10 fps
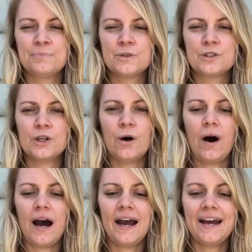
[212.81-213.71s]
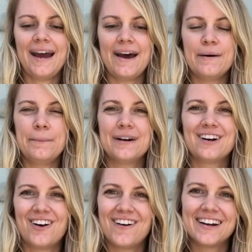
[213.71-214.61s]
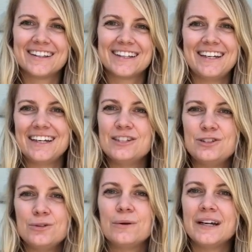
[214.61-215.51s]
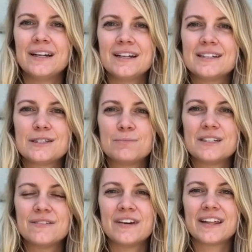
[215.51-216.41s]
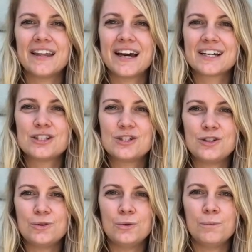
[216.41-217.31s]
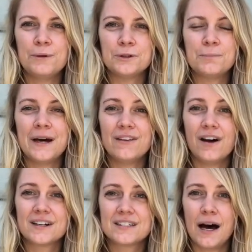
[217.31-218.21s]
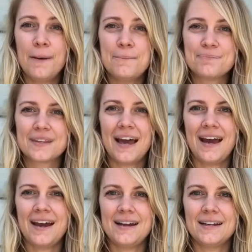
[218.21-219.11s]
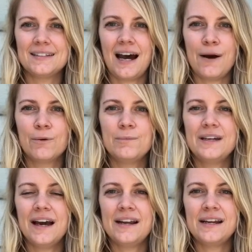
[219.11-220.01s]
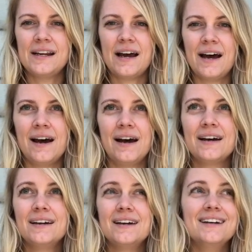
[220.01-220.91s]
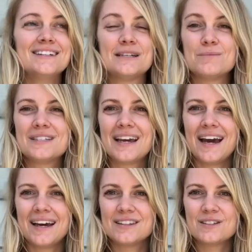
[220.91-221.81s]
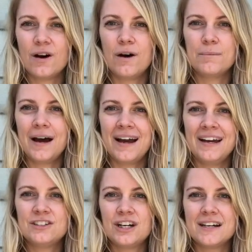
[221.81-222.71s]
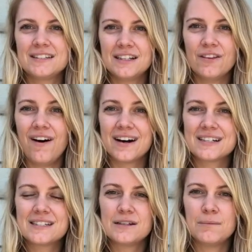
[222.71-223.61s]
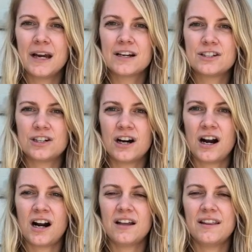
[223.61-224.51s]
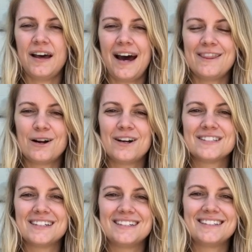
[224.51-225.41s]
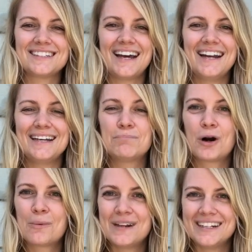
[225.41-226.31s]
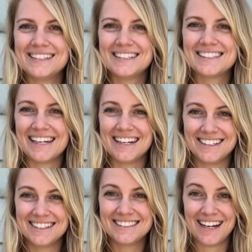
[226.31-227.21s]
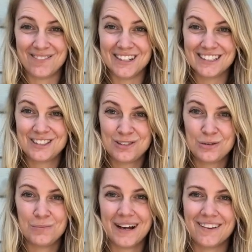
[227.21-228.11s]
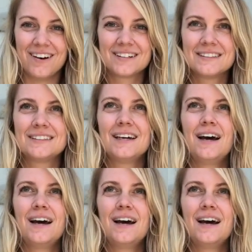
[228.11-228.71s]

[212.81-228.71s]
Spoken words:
So I am currently doing specific things to build my lungs up, and I will be getting some scans on my chest and lungs to make sure that there isn't any permanent damage to my lungs,